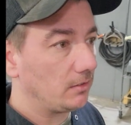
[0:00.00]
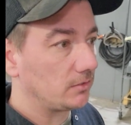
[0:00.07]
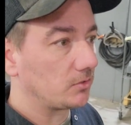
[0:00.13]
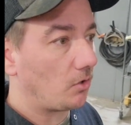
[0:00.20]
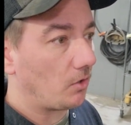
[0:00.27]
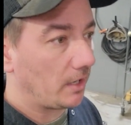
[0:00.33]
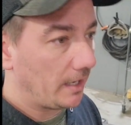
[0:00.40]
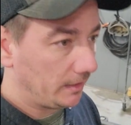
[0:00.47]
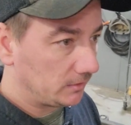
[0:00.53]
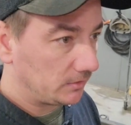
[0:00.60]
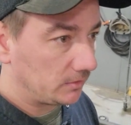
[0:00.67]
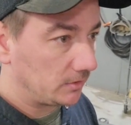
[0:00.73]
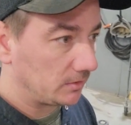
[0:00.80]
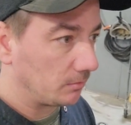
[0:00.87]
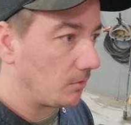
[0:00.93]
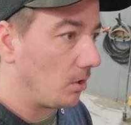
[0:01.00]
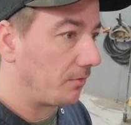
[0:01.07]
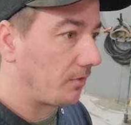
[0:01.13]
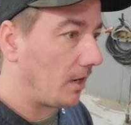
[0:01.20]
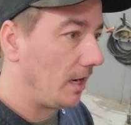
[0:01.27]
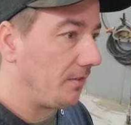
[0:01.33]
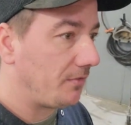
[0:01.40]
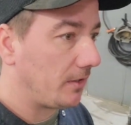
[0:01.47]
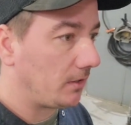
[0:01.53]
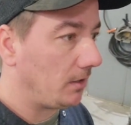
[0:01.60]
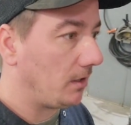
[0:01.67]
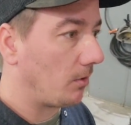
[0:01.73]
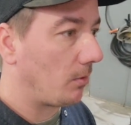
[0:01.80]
let's call it eights, because I'm going for 850.